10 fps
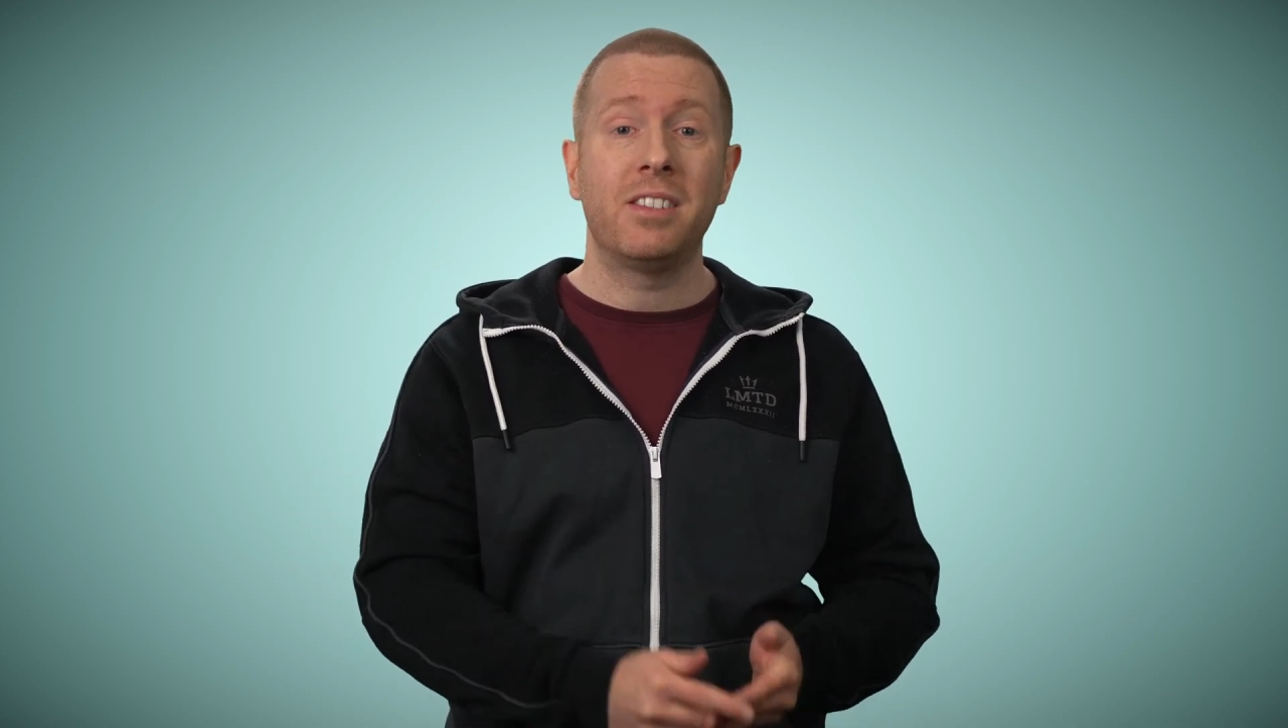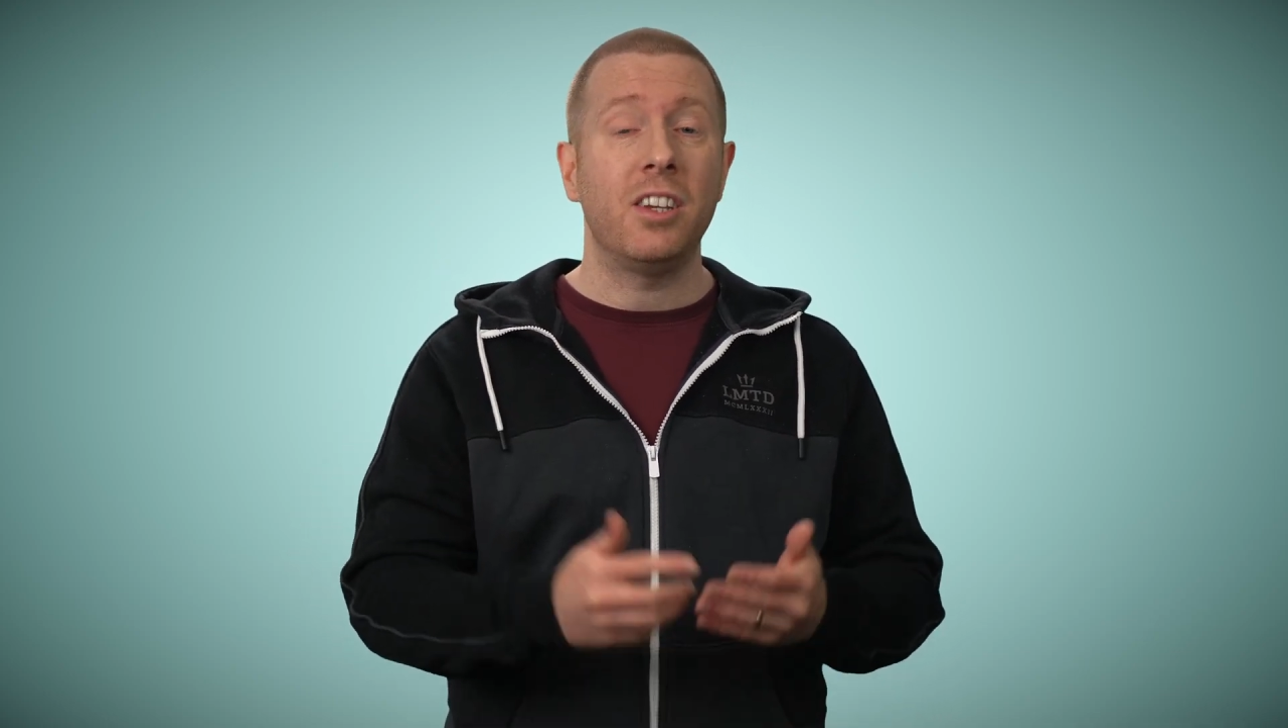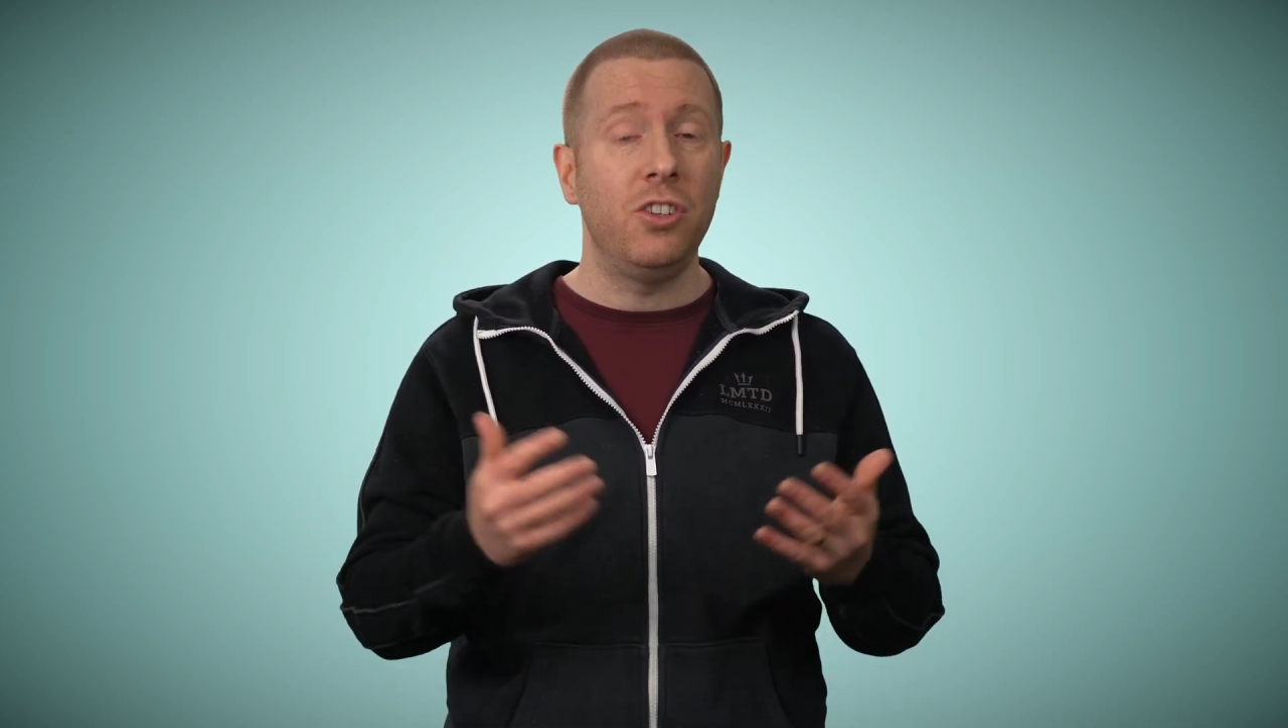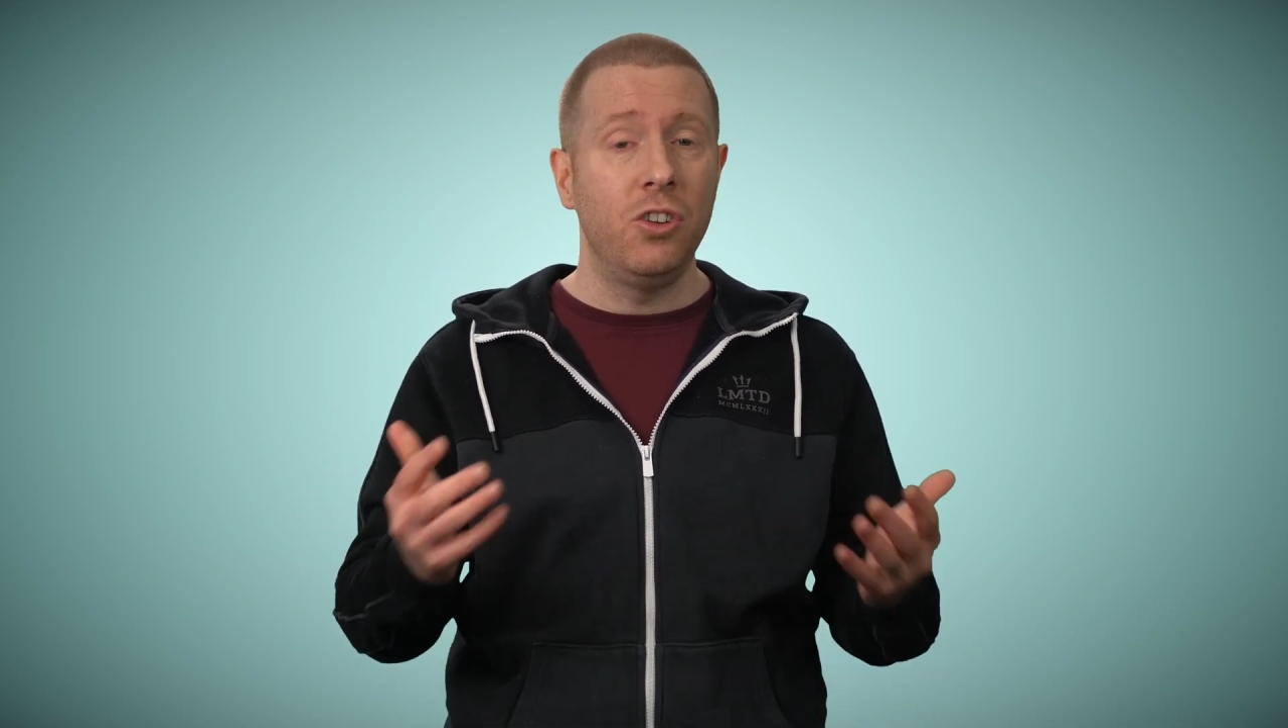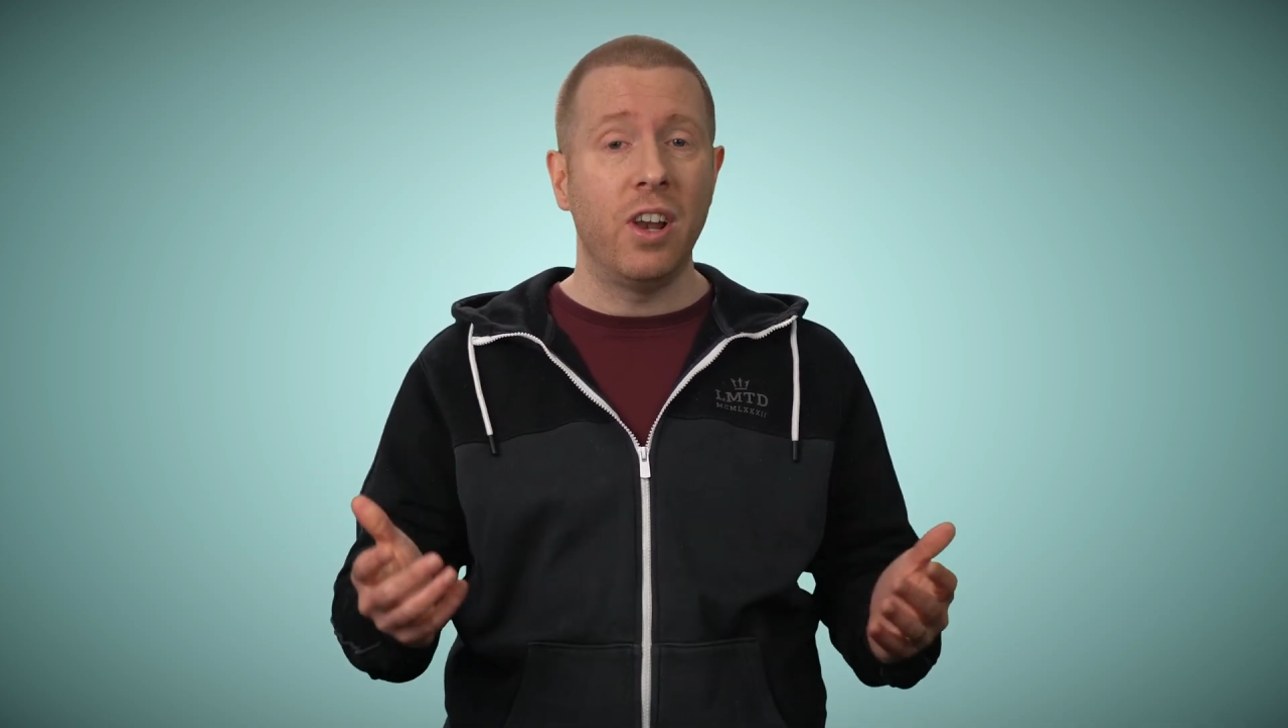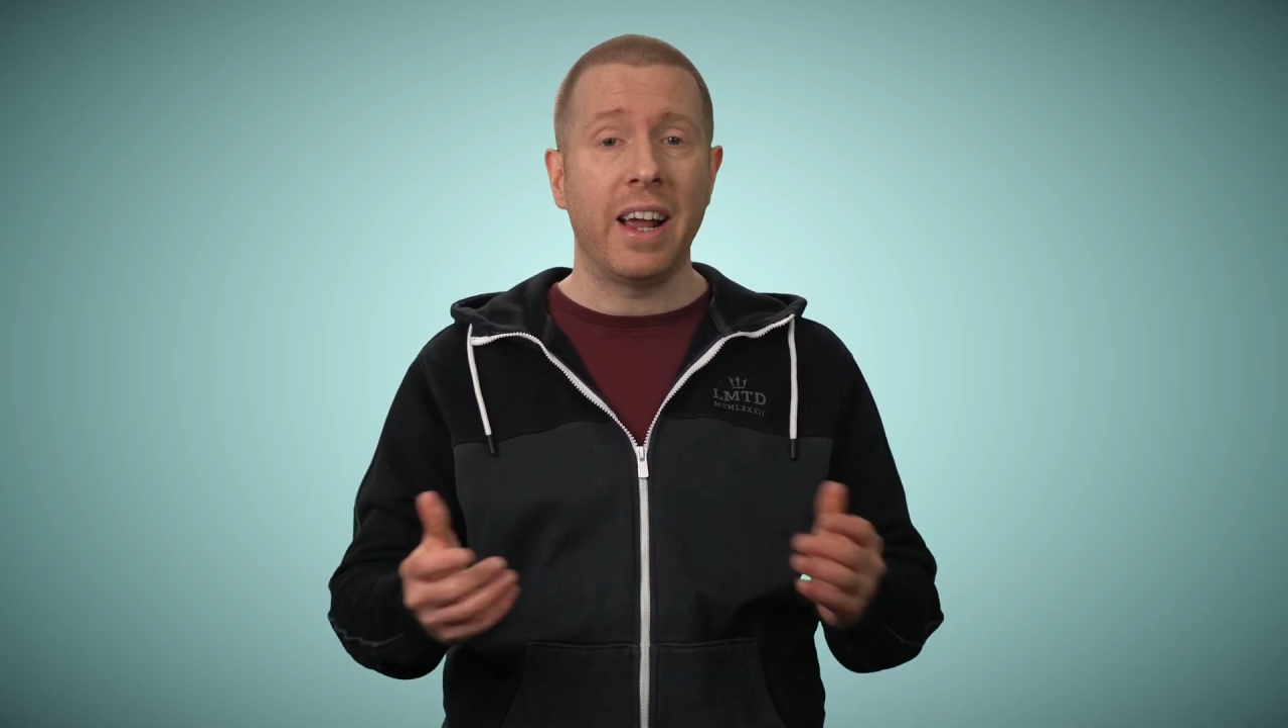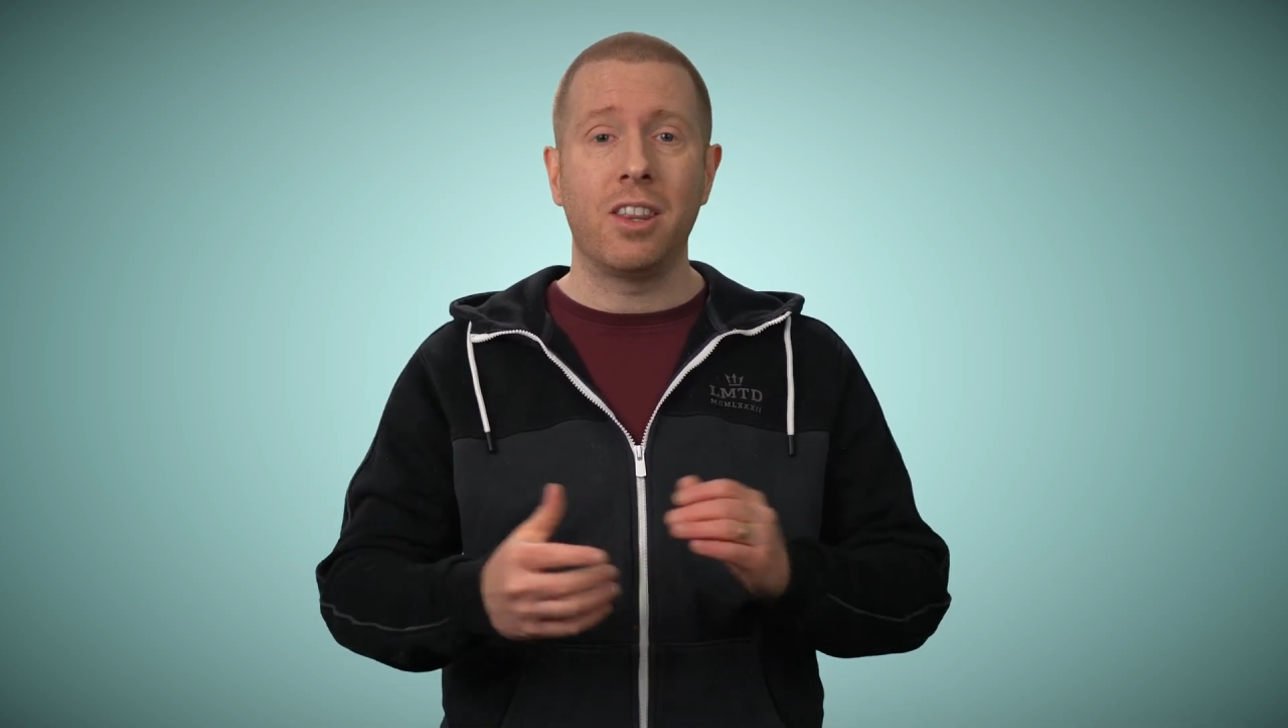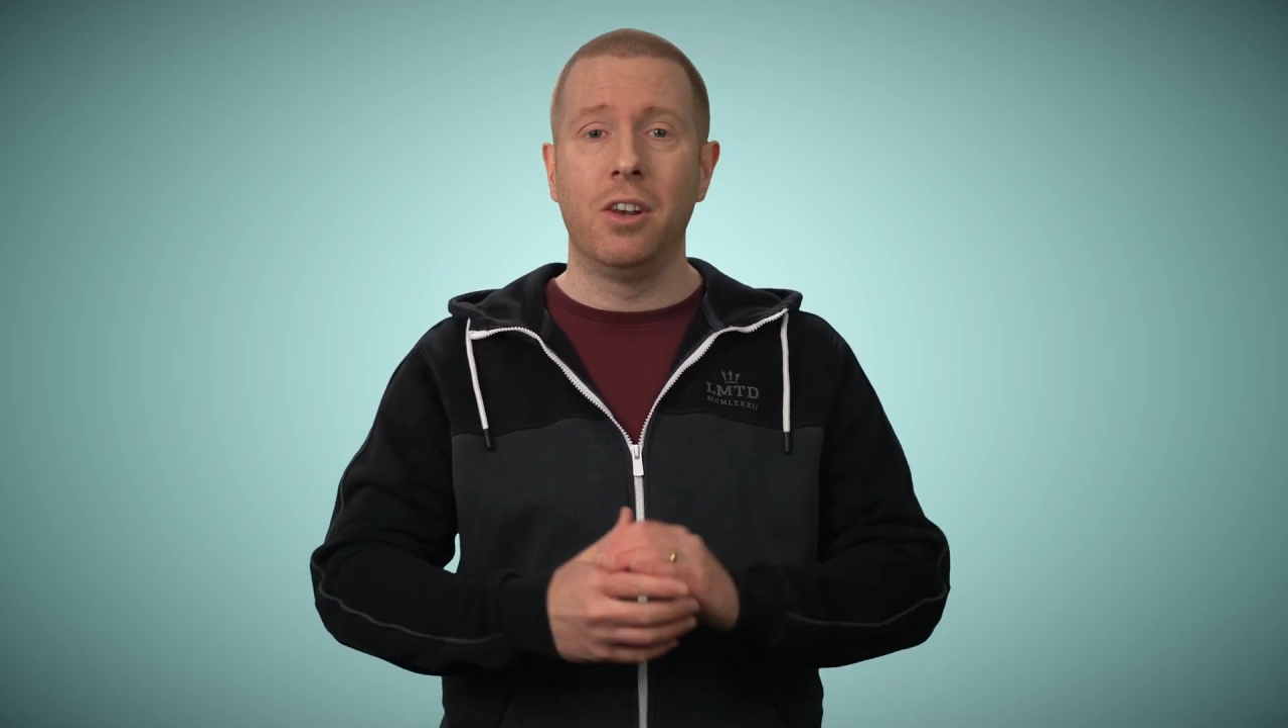that you like